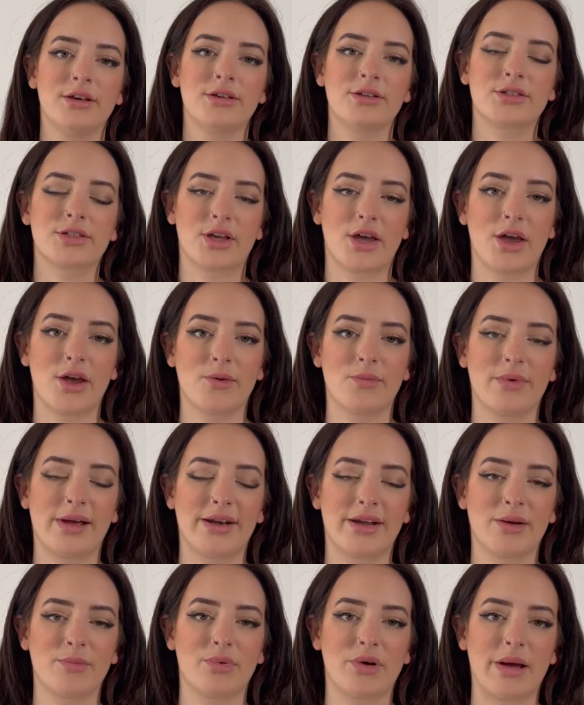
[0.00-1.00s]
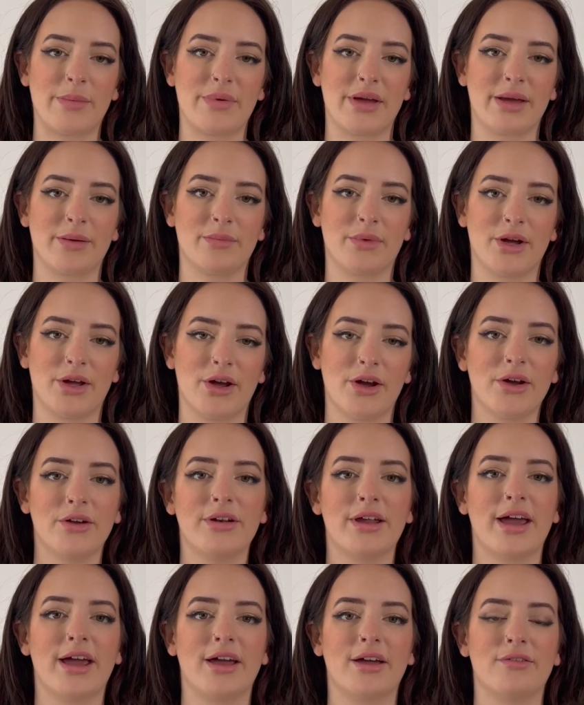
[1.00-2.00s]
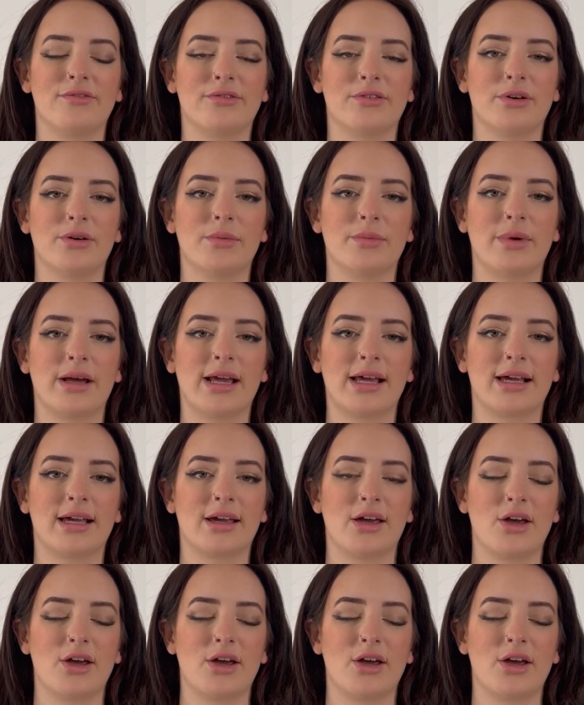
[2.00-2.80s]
So when I'm prepping my own hair for a wig,